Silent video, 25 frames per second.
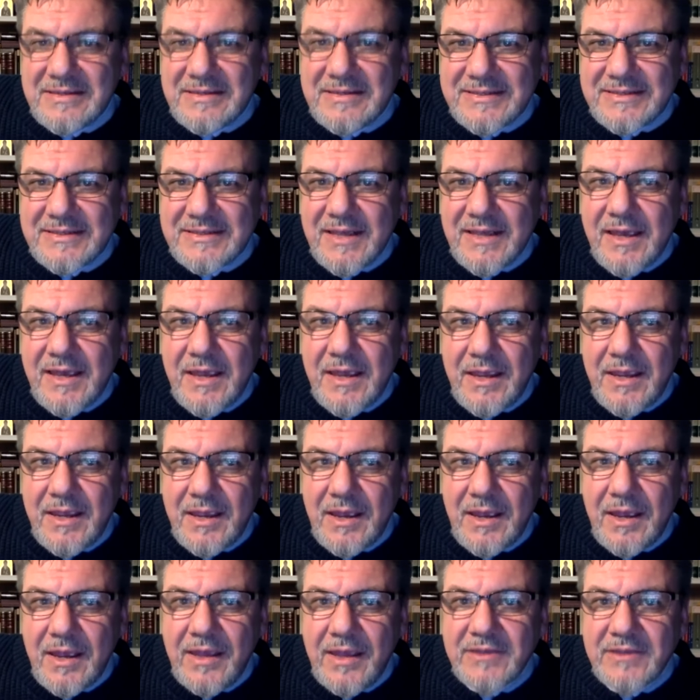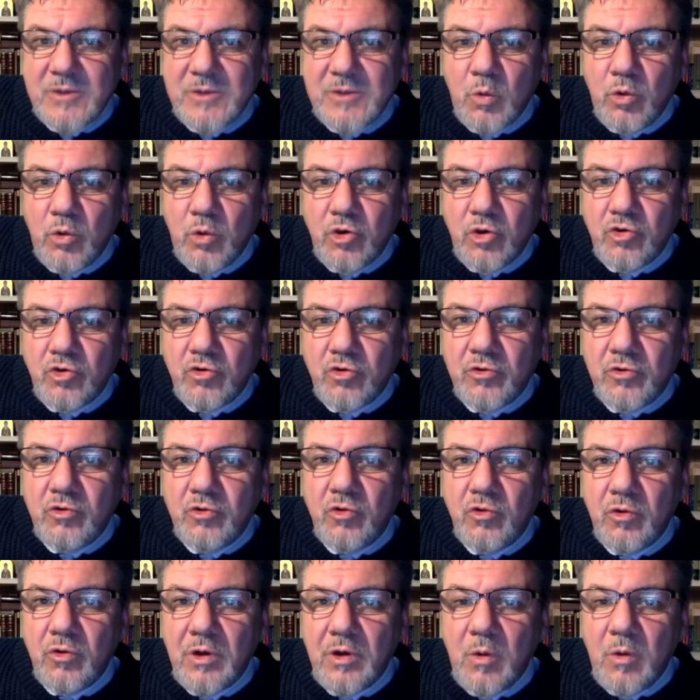say is we should
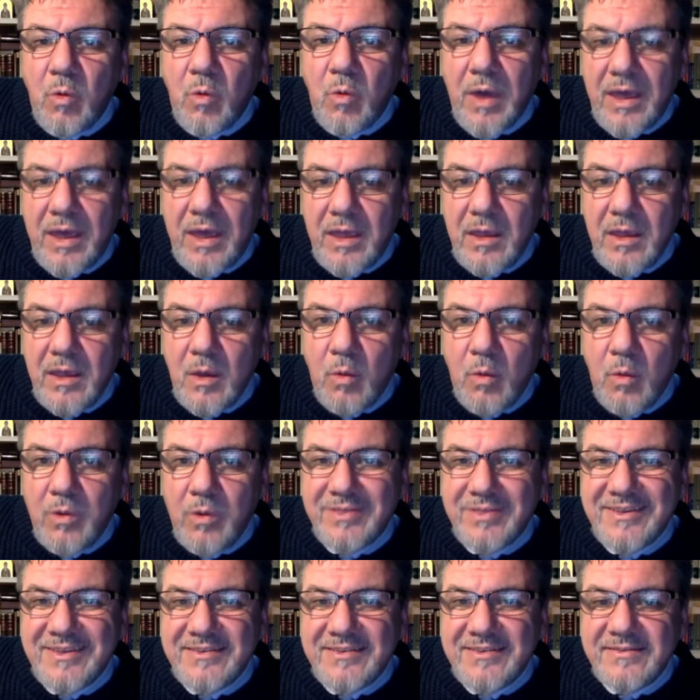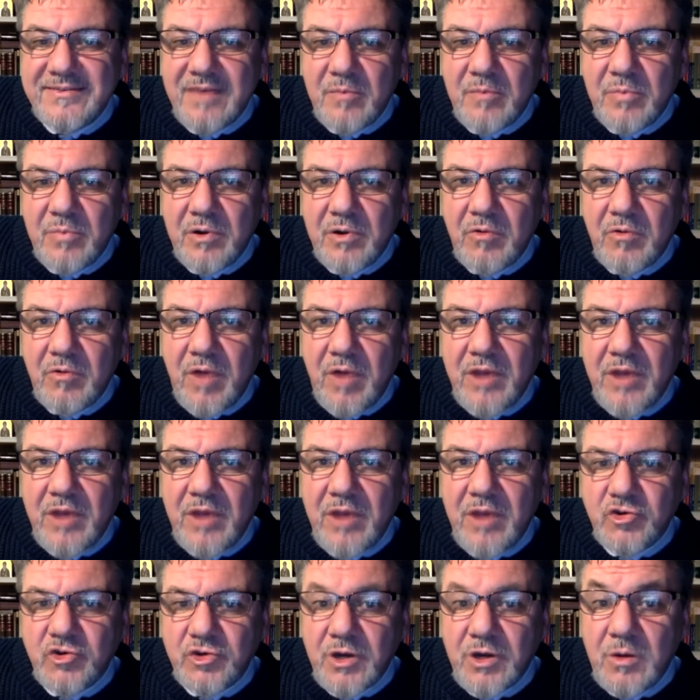do away with the
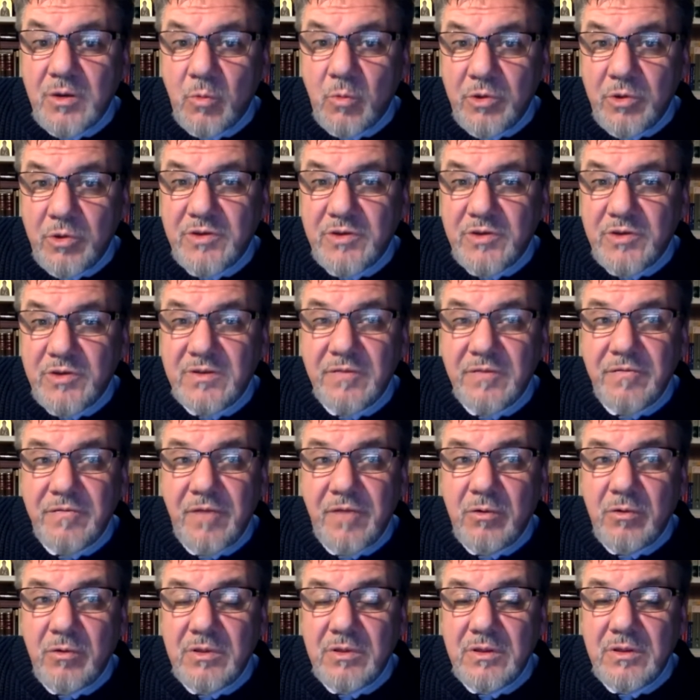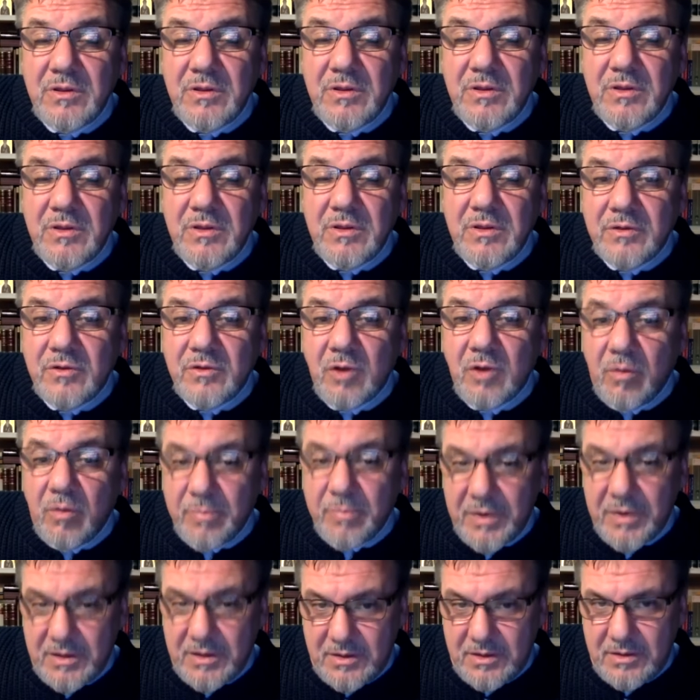separation, which is a very different
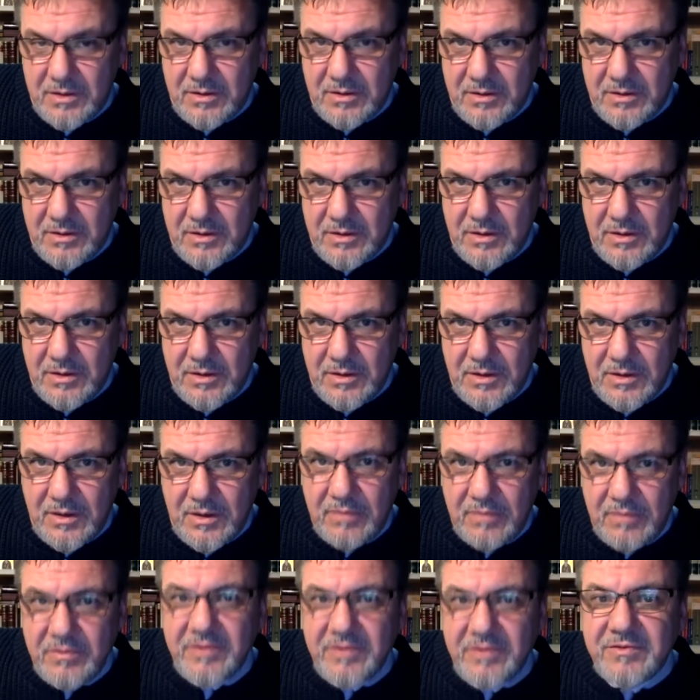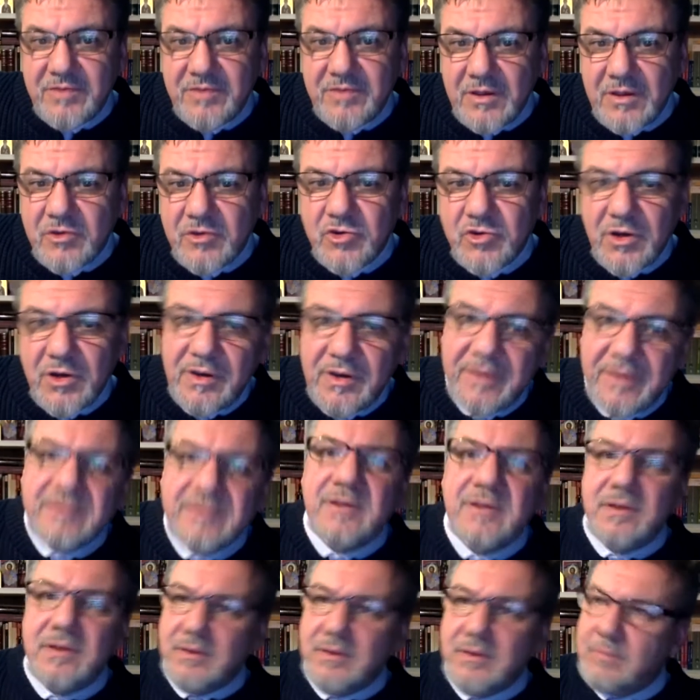topic. Distinction
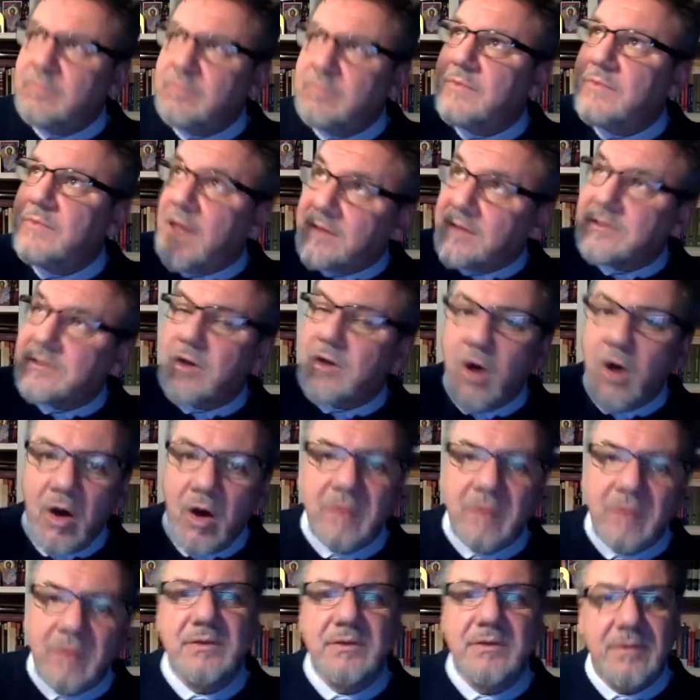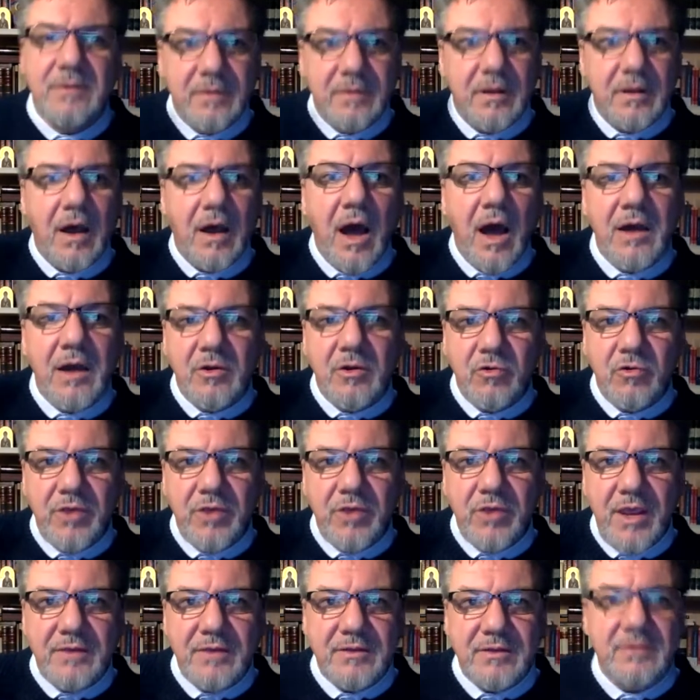is that's God
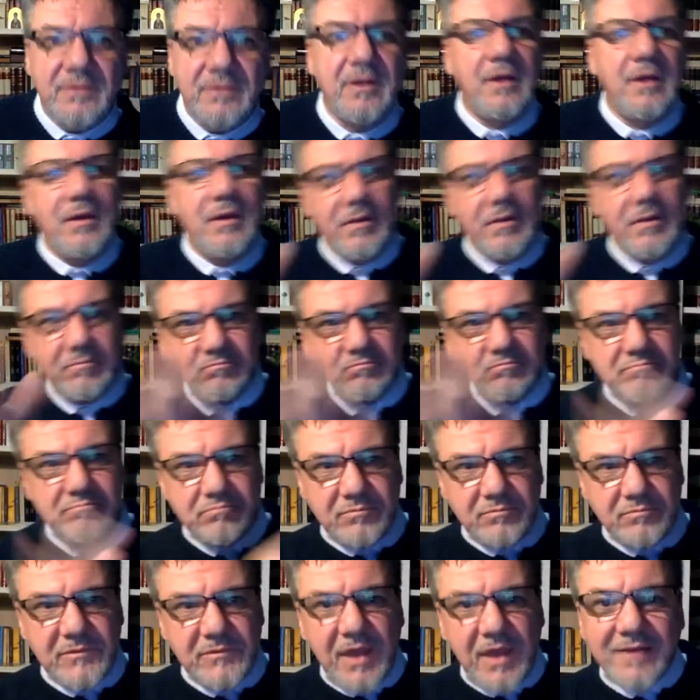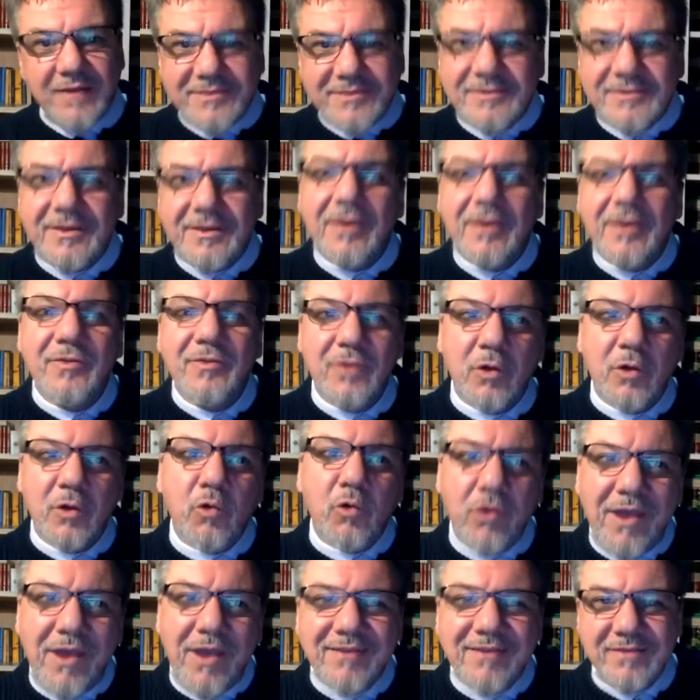uncreated. That's the
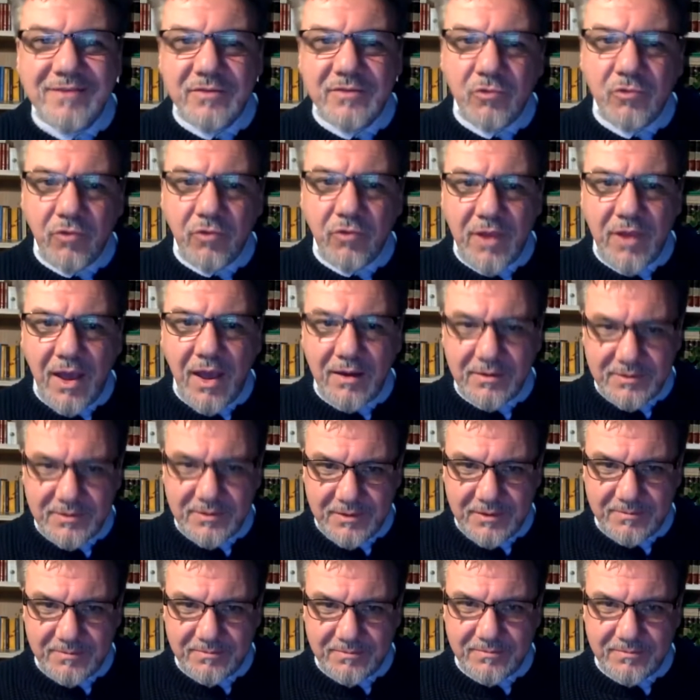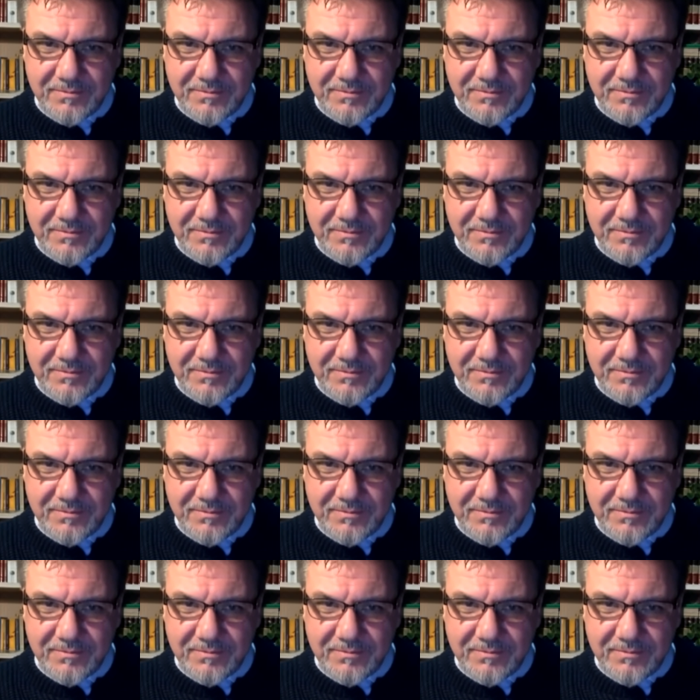created reality.